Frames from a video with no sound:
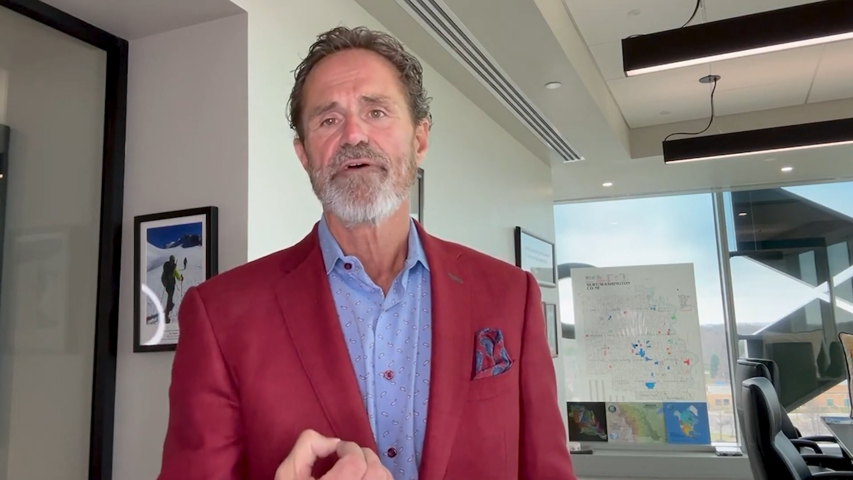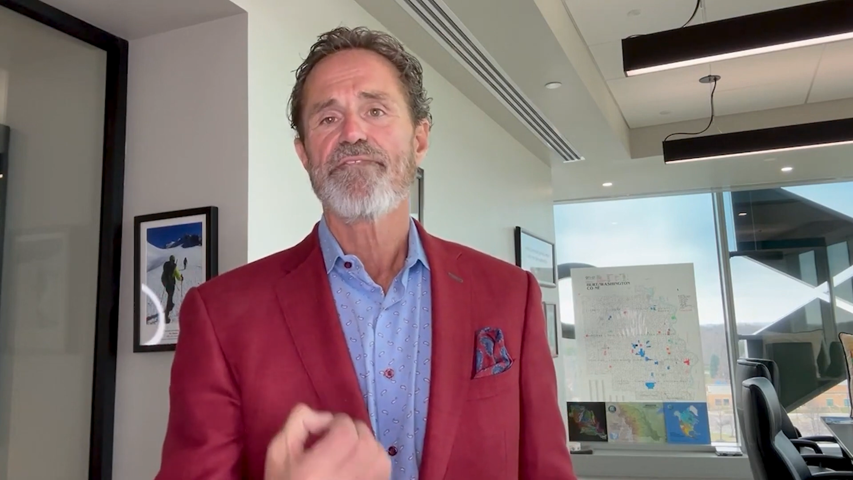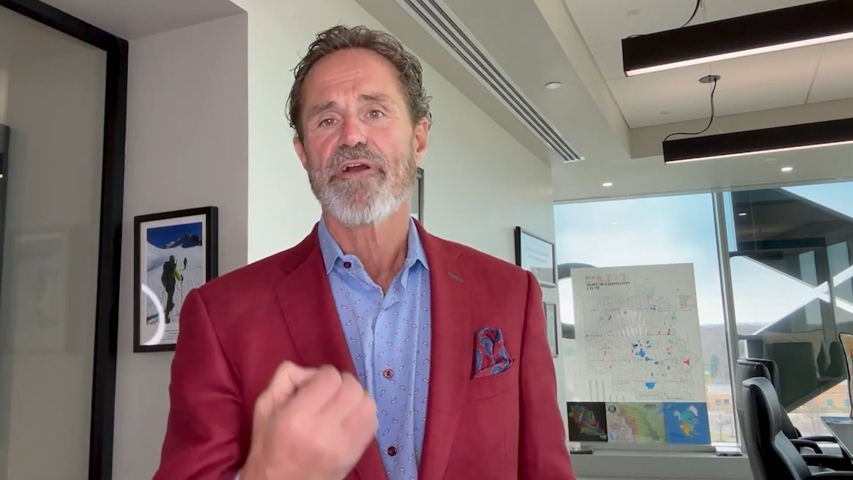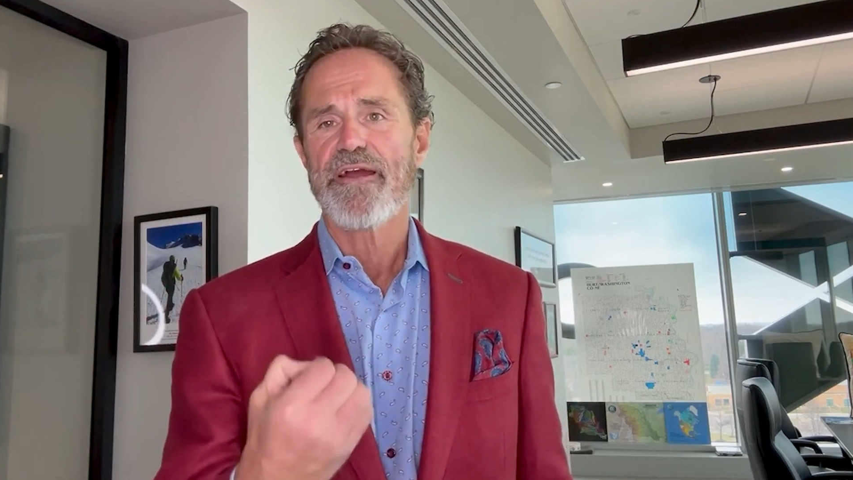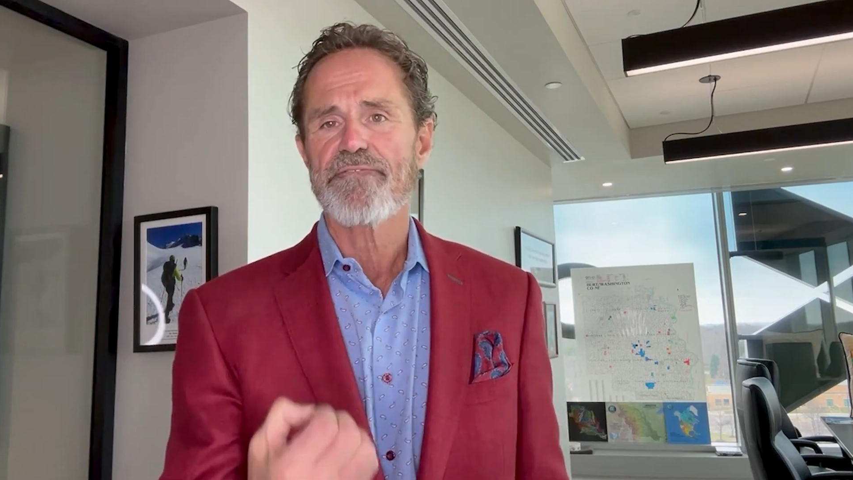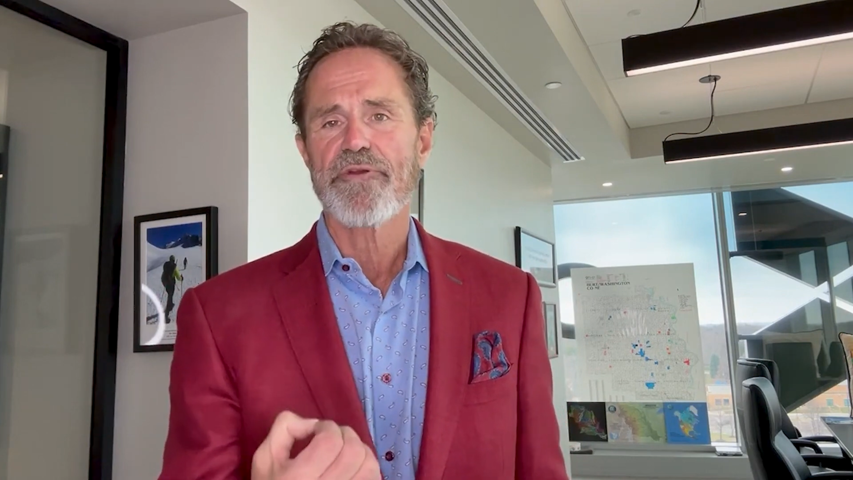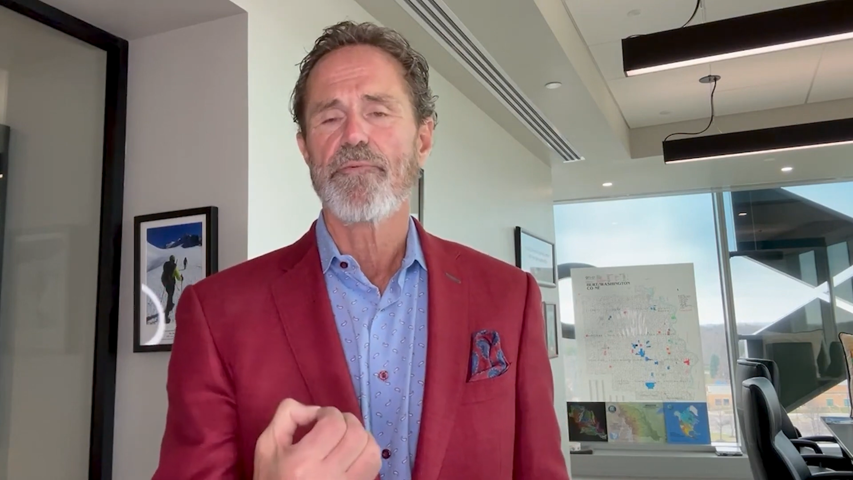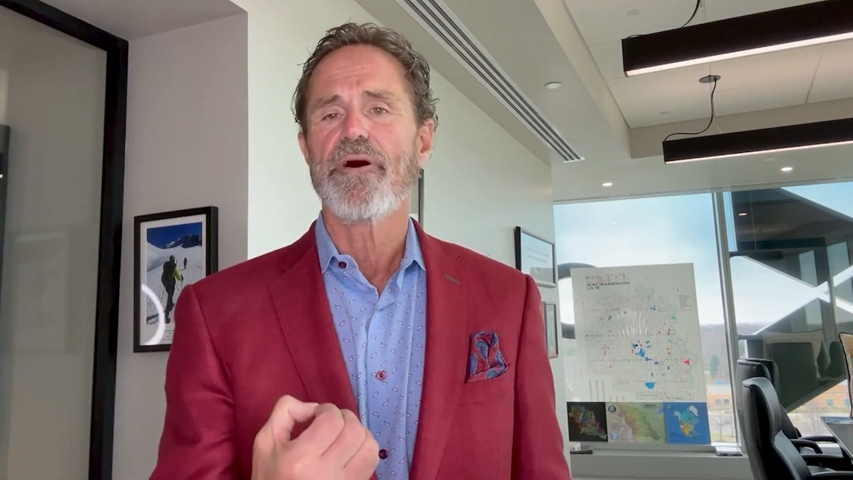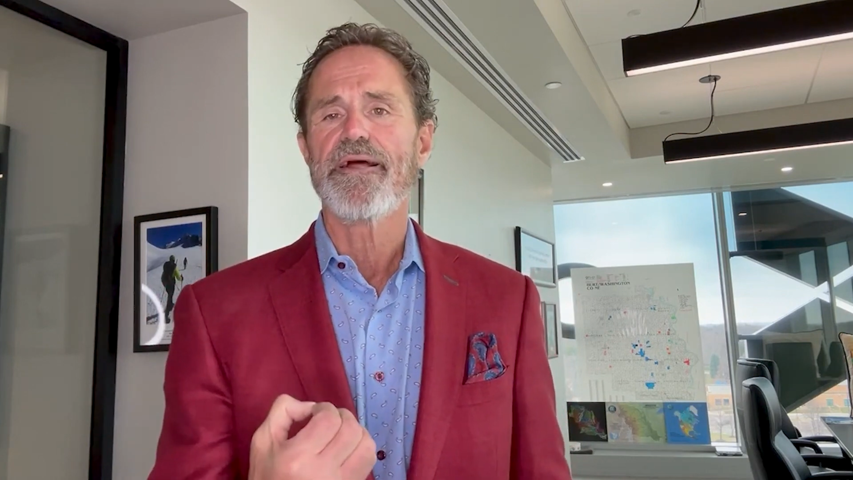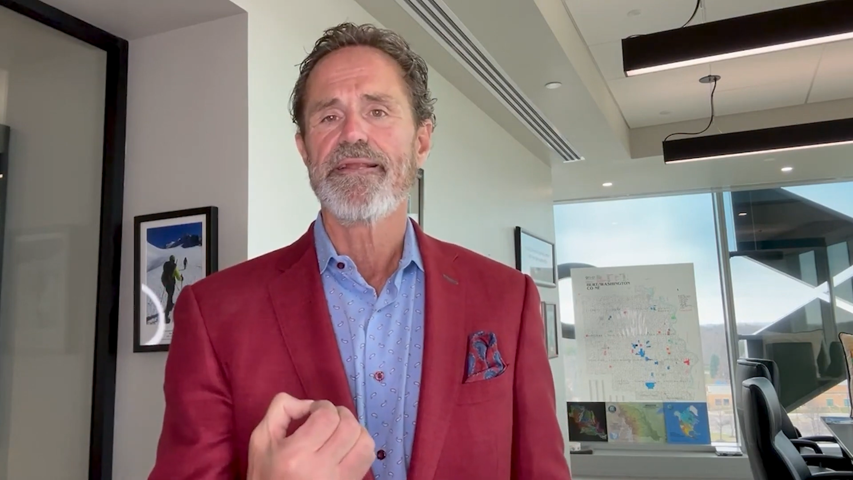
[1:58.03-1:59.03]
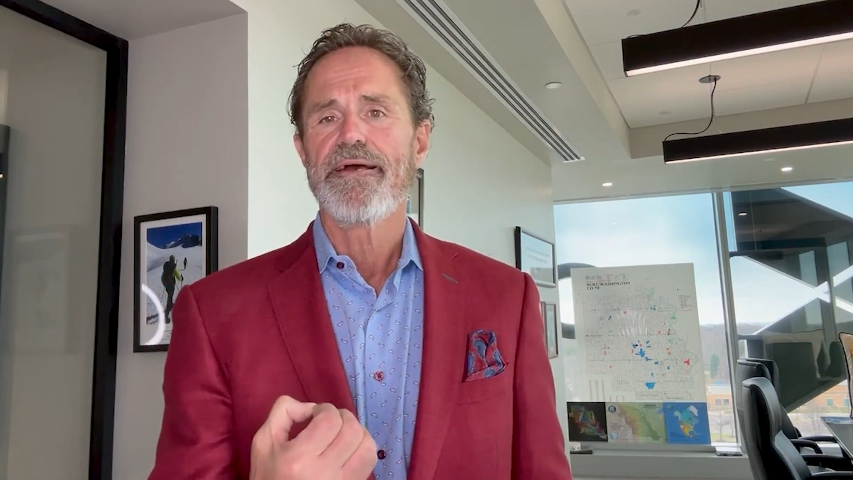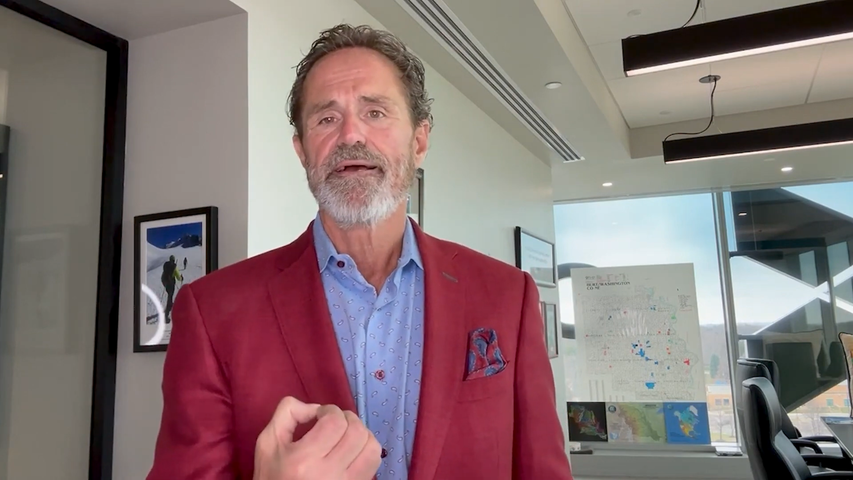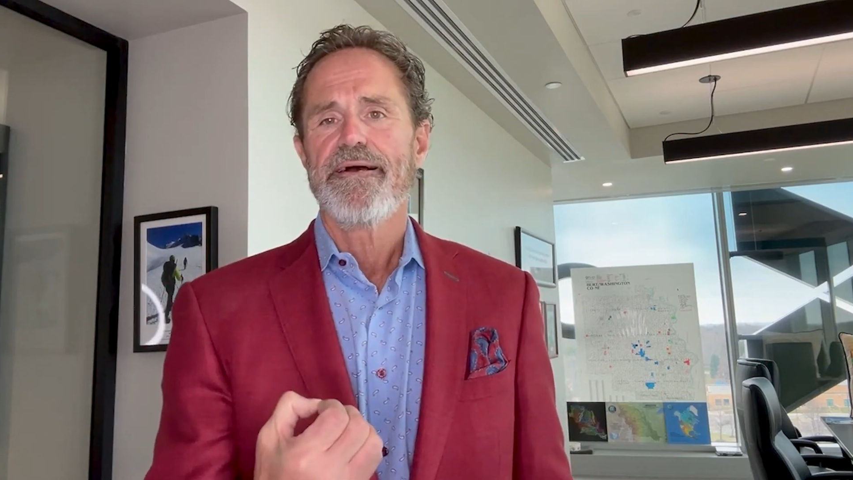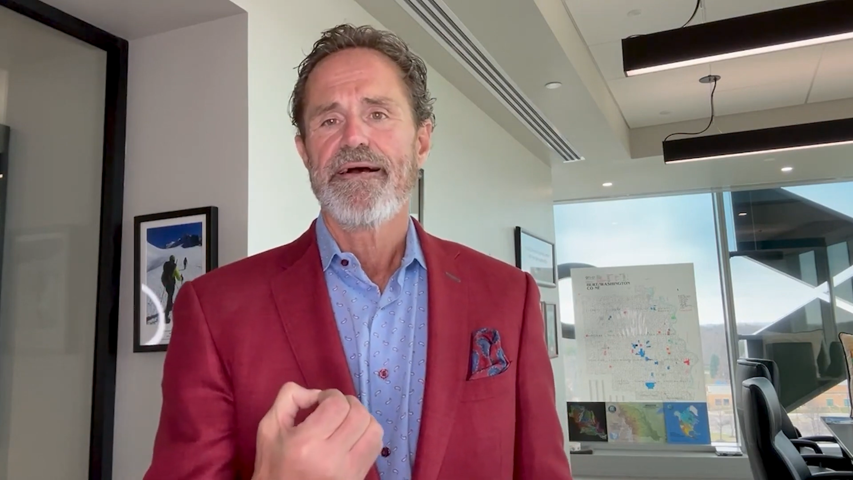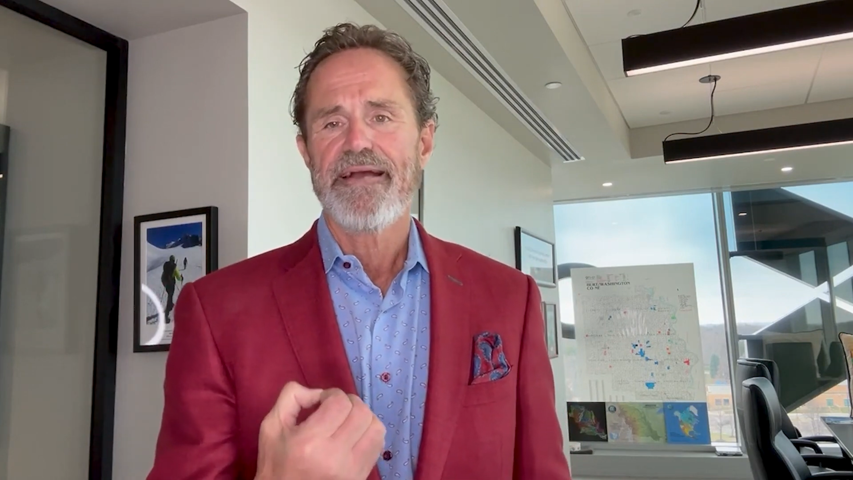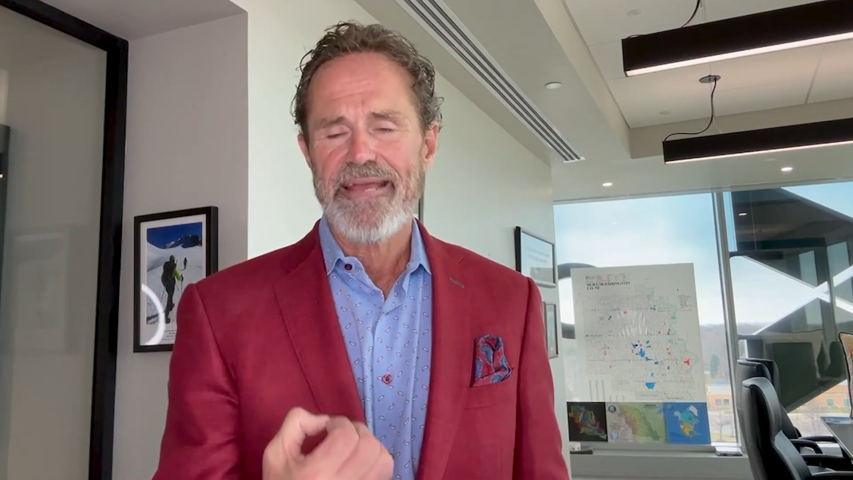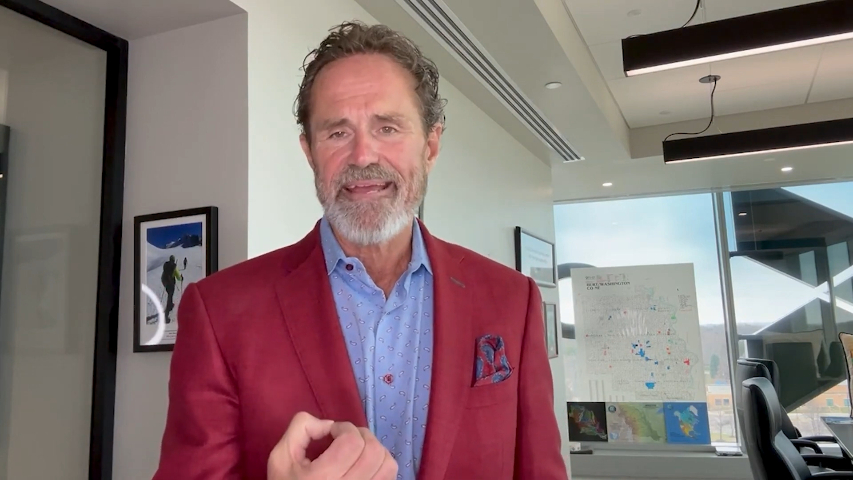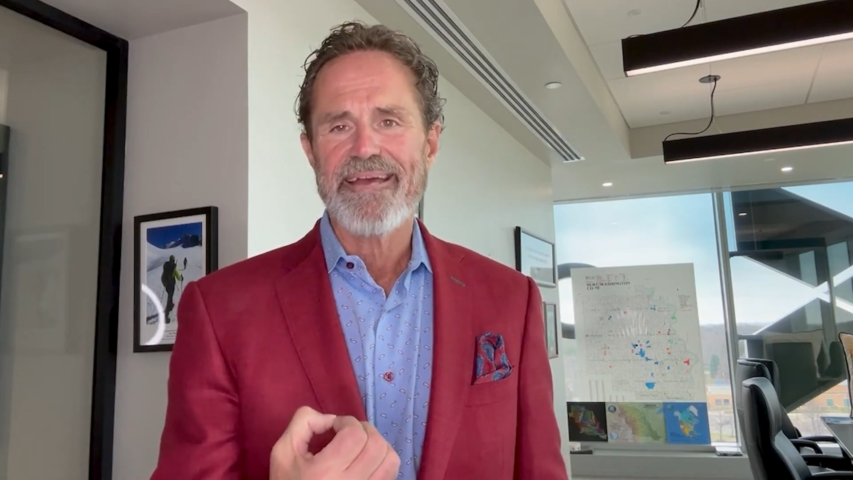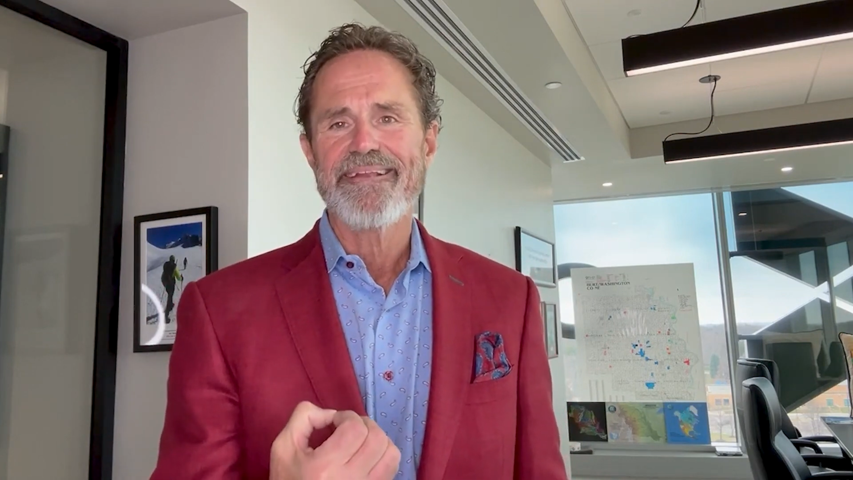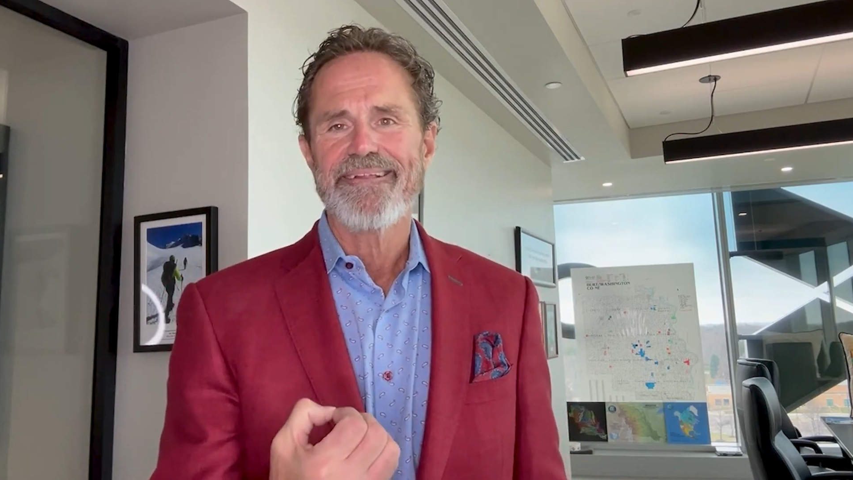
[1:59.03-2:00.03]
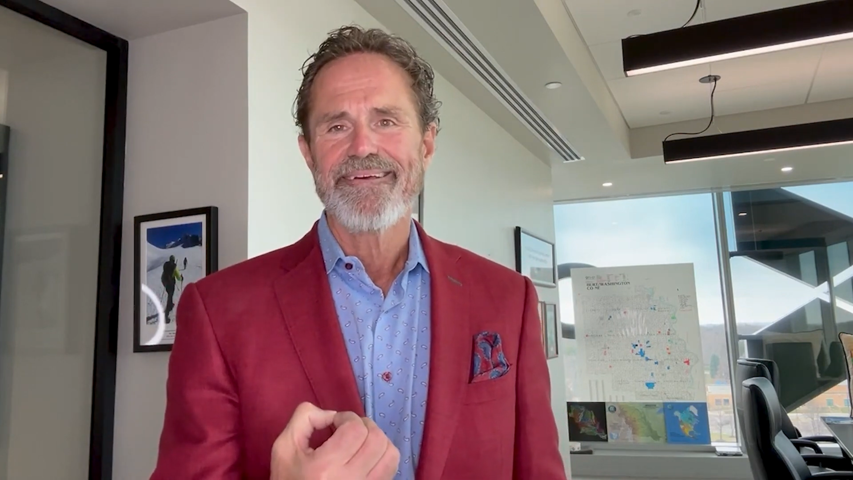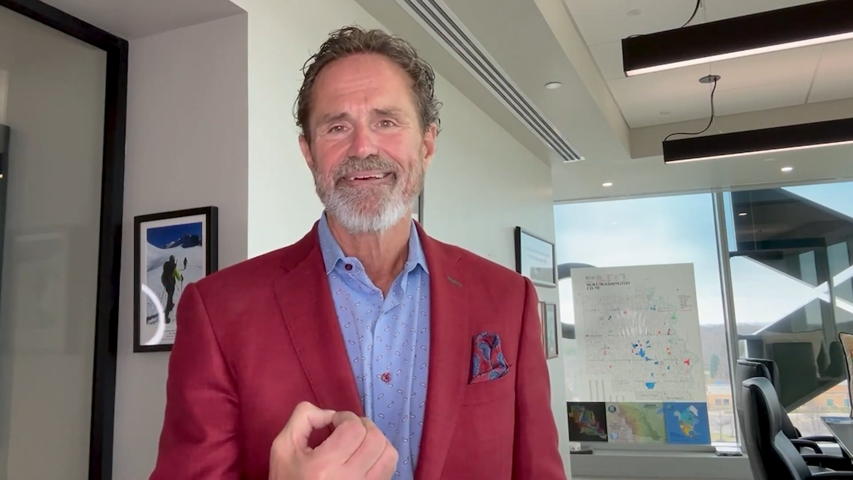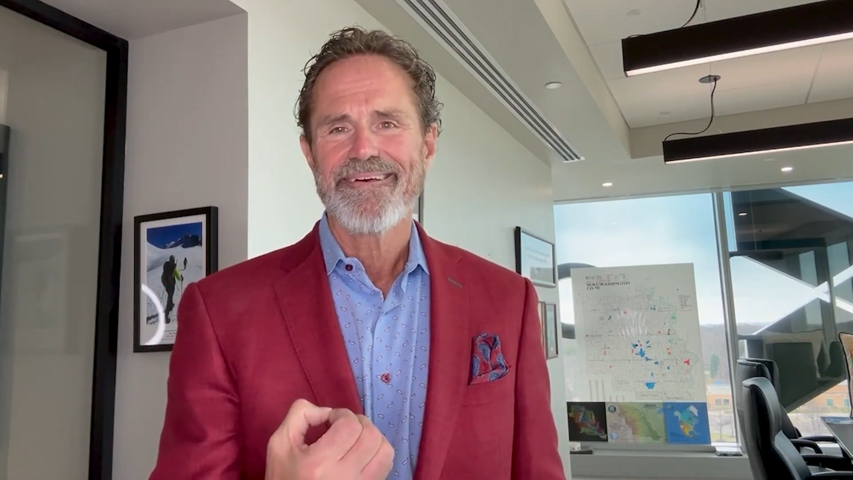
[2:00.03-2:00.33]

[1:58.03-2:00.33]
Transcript: for everyone and